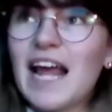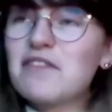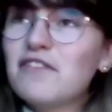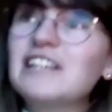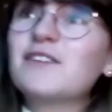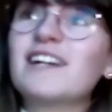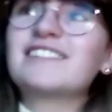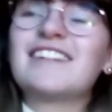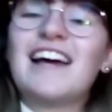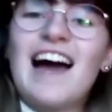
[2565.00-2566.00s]
And the first
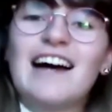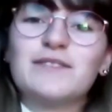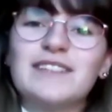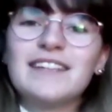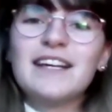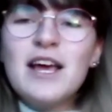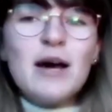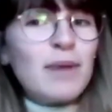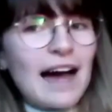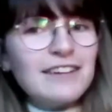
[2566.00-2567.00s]
question I had was,
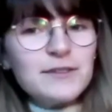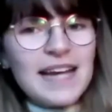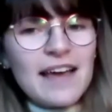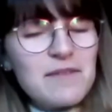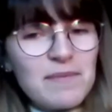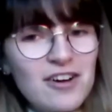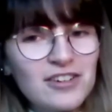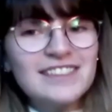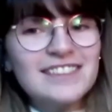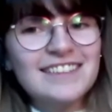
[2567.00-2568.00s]
but how do we get them back
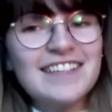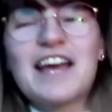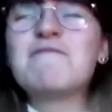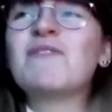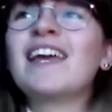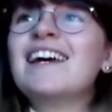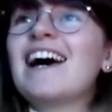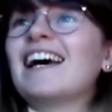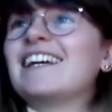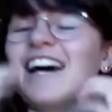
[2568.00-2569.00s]
on a Sunday?
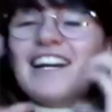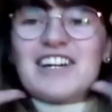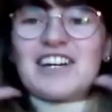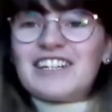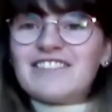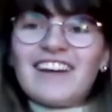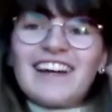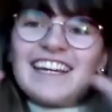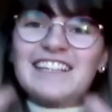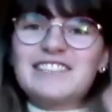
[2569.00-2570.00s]
And I could have
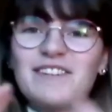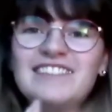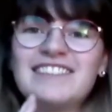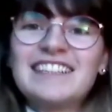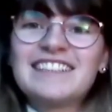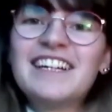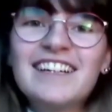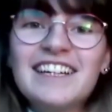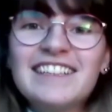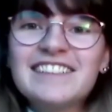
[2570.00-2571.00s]
like exploded
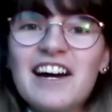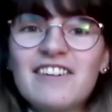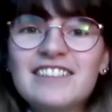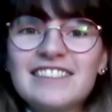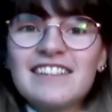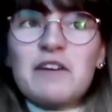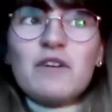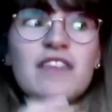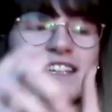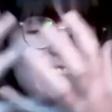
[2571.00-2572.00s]
because I was just like,
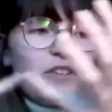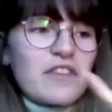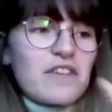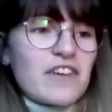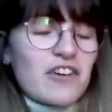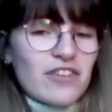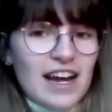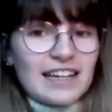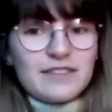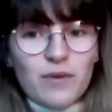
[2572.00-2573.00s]
well, these are all the
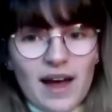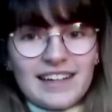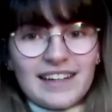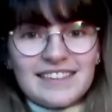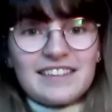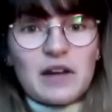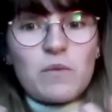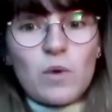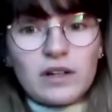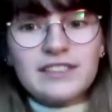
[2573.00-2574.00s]
creative ways that they
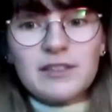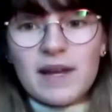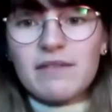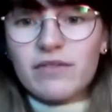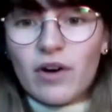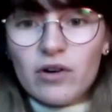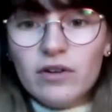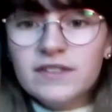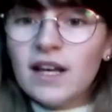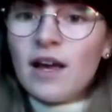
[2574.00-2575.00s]
want to be
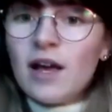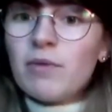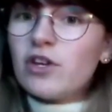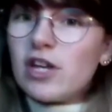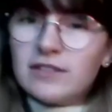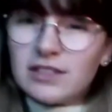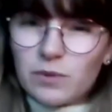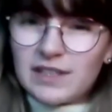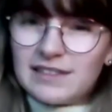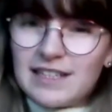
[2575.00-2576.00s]
involved, but you just
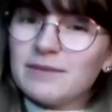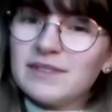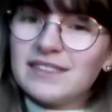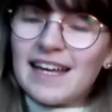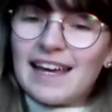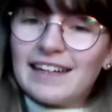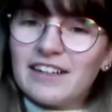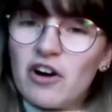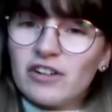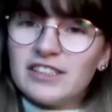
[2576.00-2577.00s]
want to see them
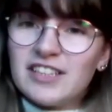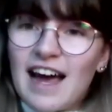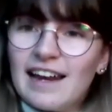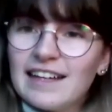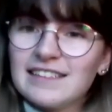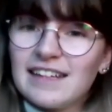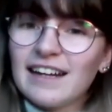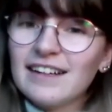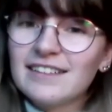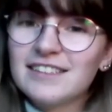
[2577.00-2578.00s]
sitting on a chair
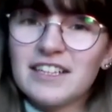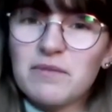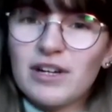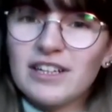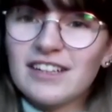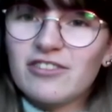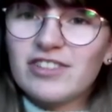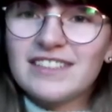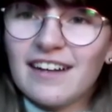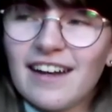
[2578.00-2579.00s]
listening to the preacher
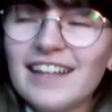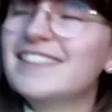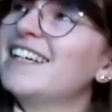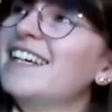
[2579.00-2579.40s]
on a Sunday.